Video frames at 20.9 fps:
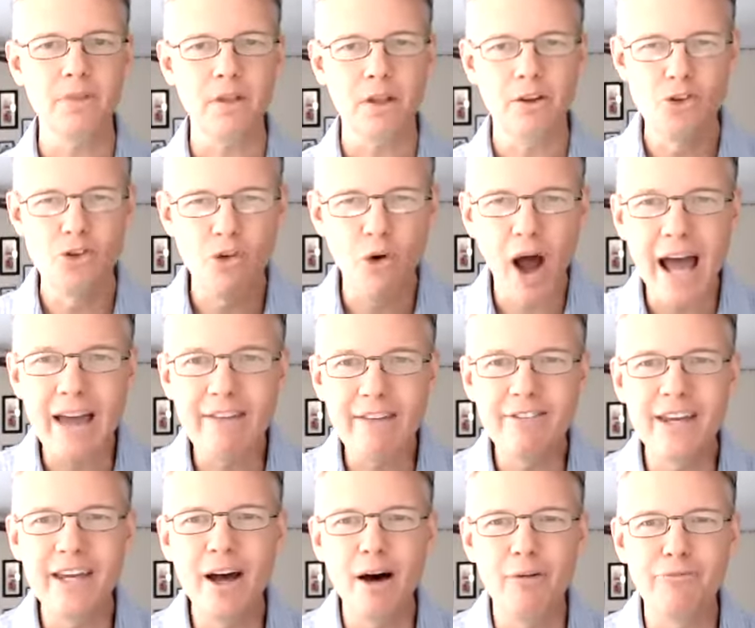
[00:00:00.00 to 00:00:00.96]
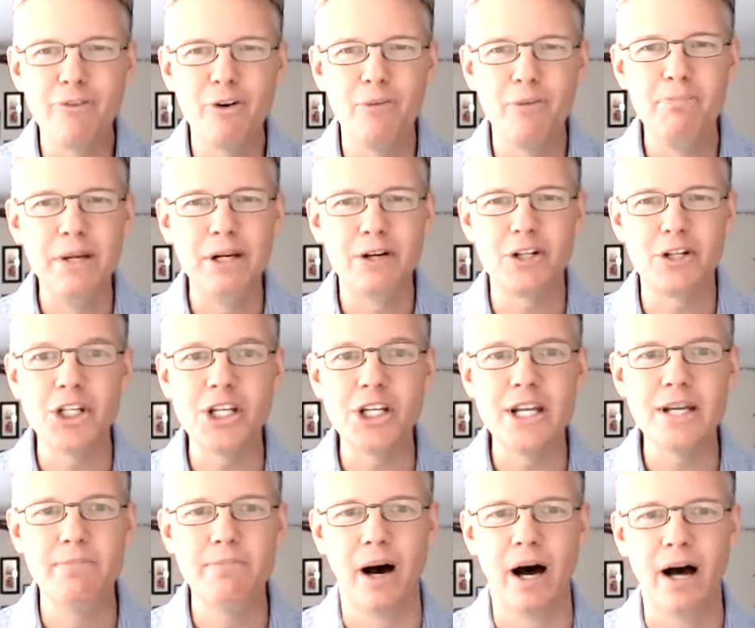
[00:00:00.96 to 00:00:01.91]
Driving up from
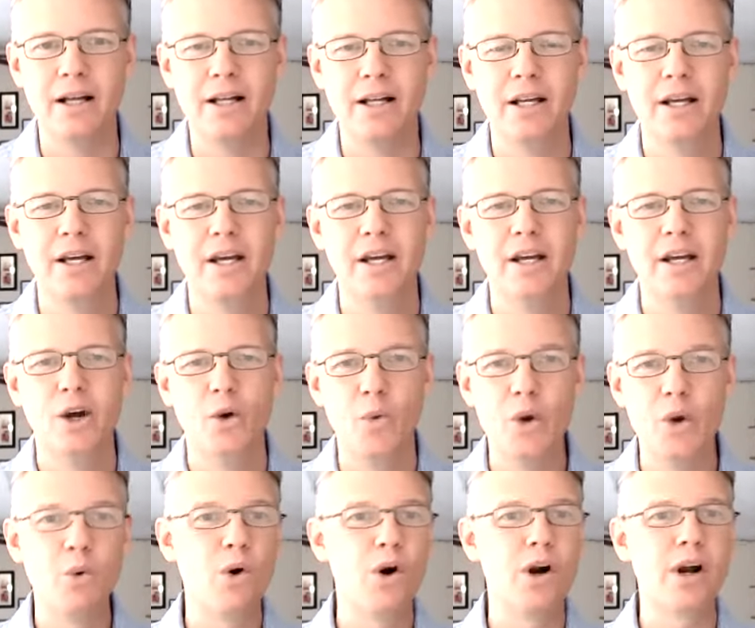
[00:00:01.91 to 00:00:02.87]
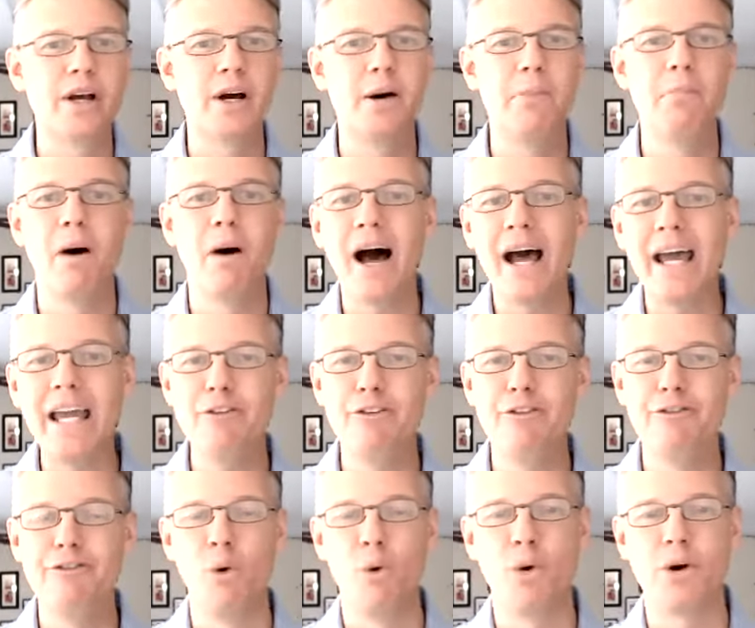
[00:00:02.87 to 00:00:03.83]
Beersheba, we were a combined
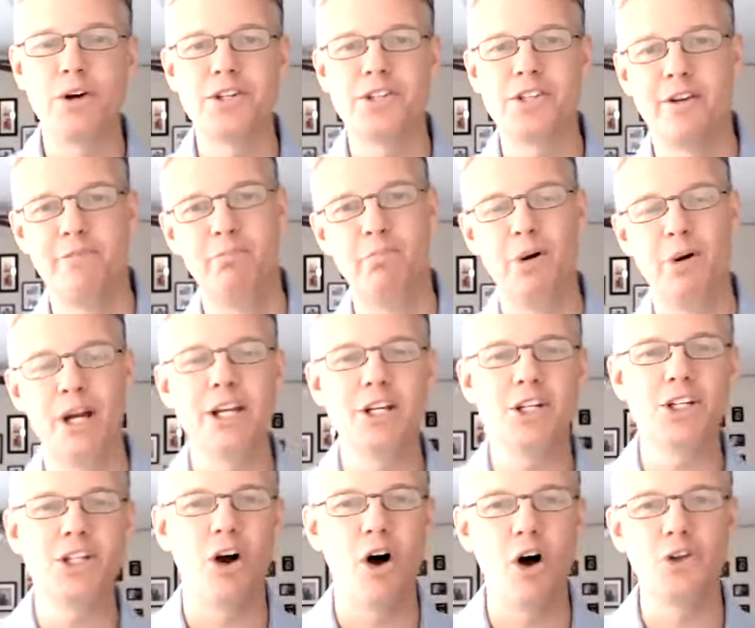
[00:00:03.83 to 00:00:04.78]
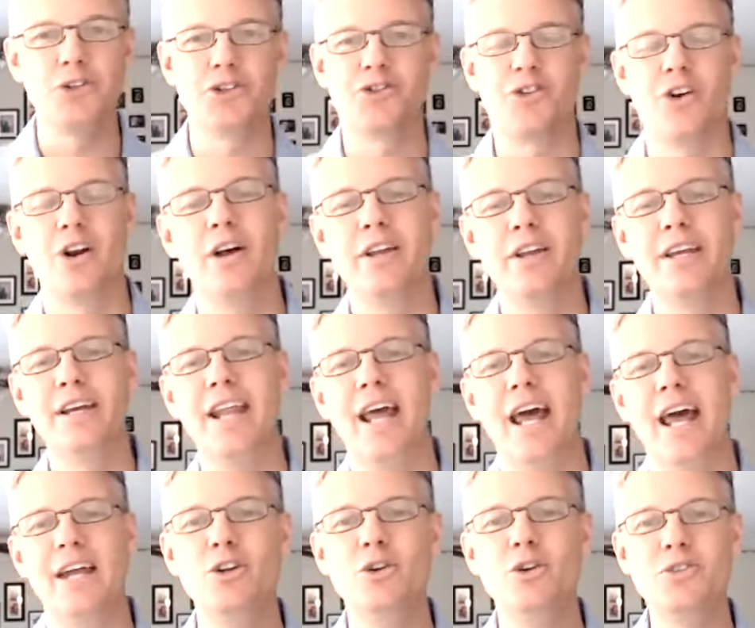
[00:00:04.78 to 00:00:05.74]
force of British, Australian,
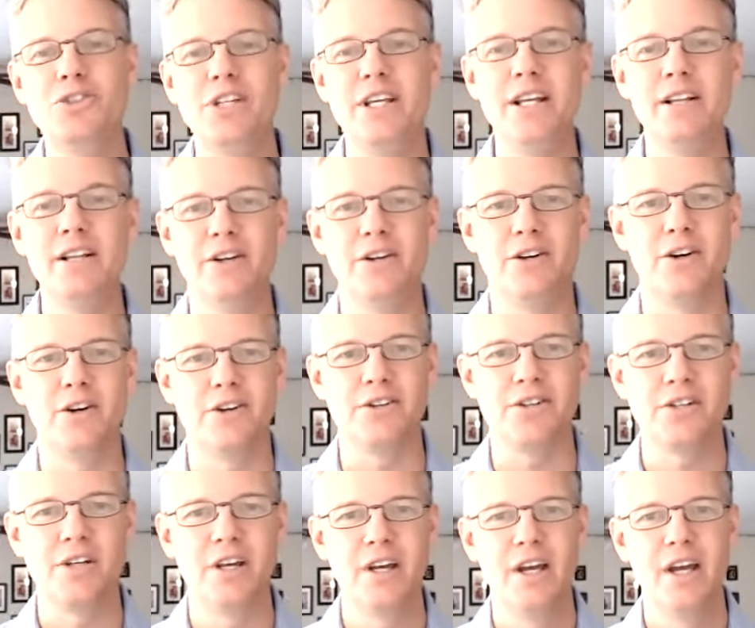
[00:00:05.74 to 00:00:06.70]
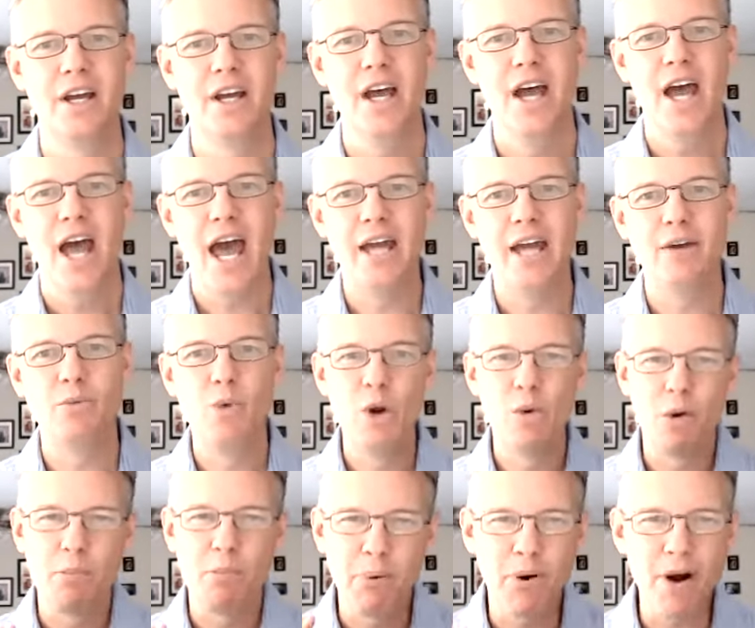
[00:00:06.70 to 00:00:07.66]
and New Zealanders. And we
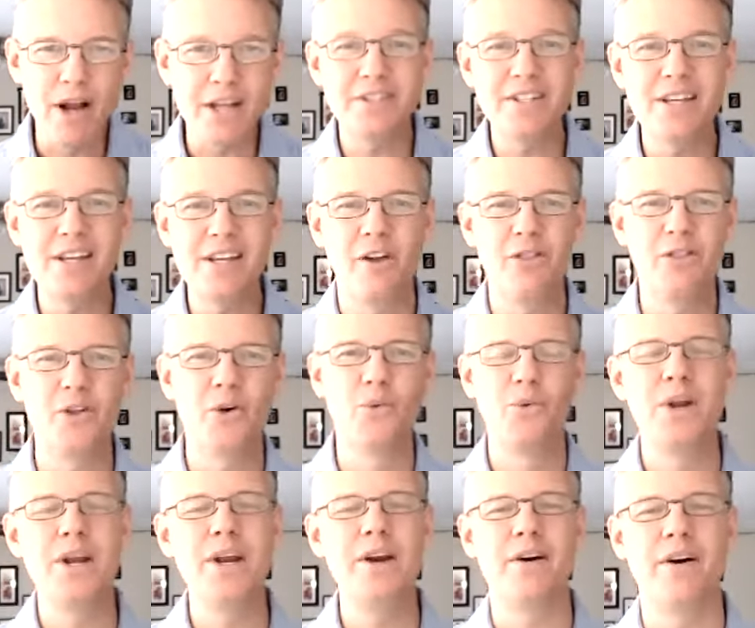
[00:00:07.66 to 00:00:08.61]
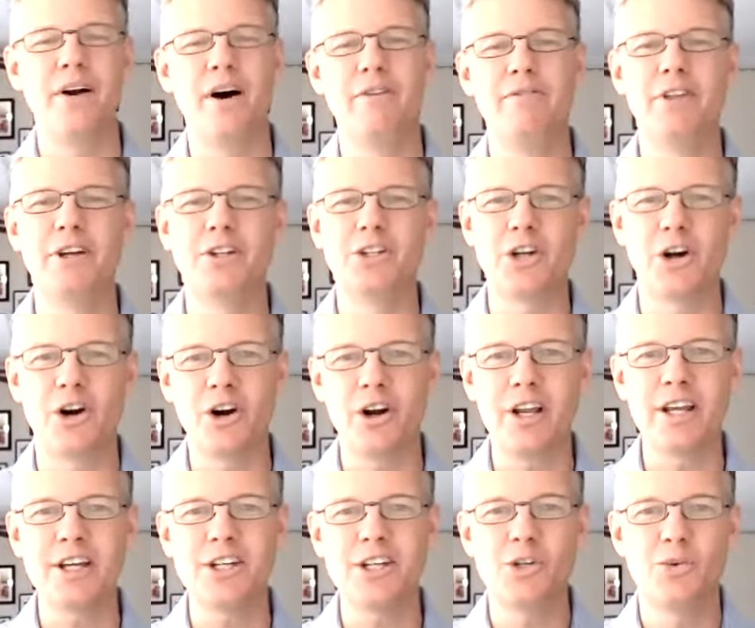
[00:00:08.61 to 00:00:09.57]
were pressing on the rear of the
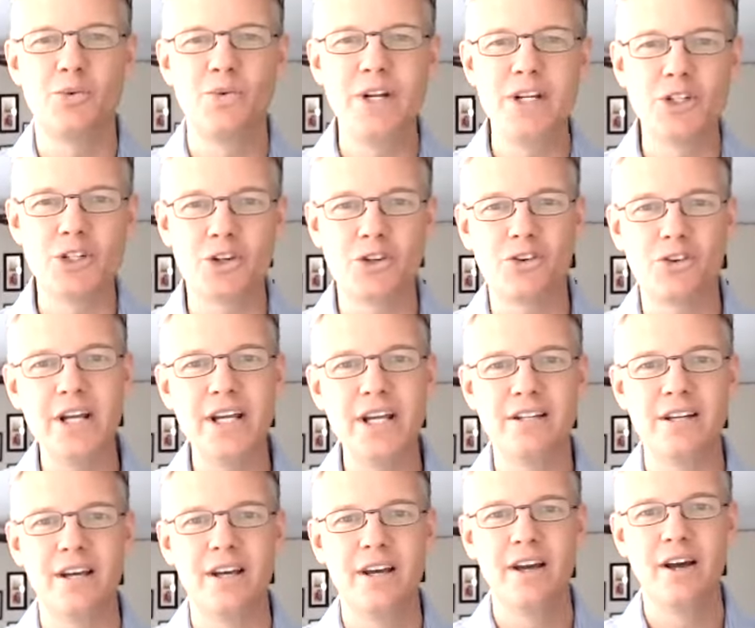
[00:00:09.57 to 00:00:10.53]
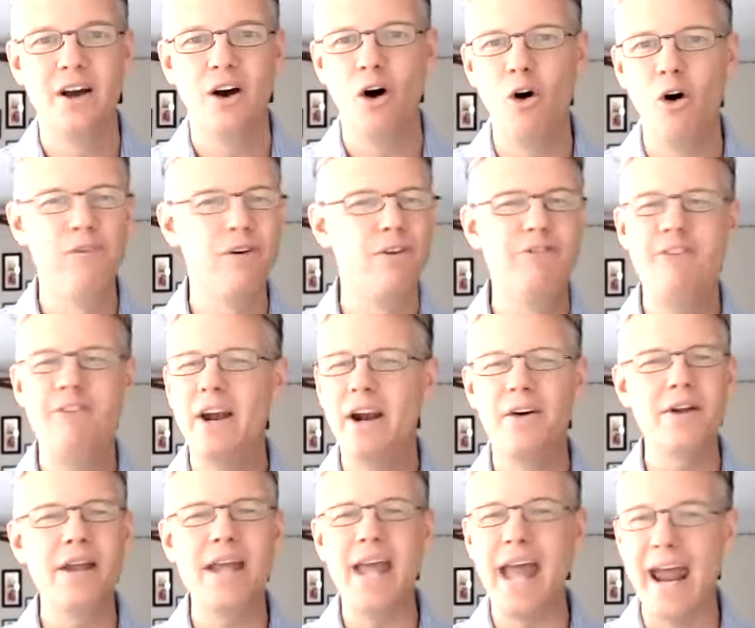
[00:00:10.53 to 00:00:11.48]
Turkish retreat over
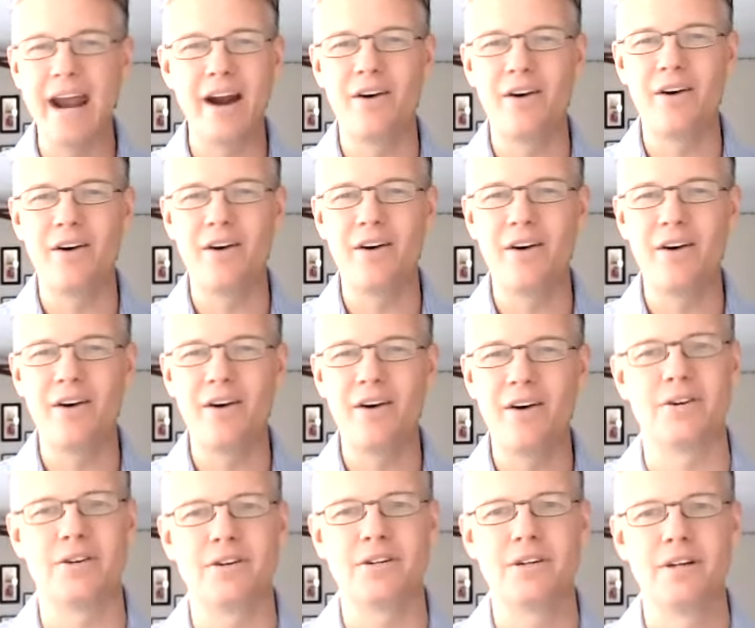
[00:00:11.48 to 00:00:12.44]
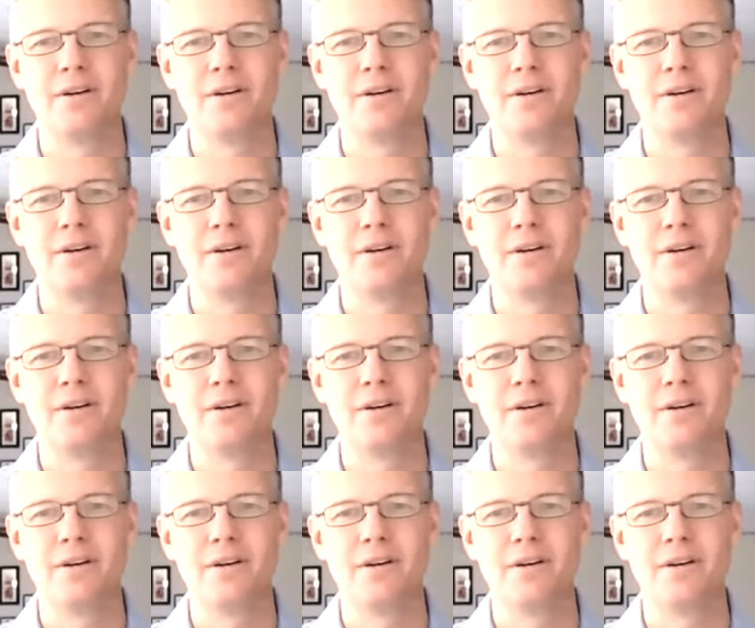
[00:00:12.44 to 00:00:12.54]
very arid desert.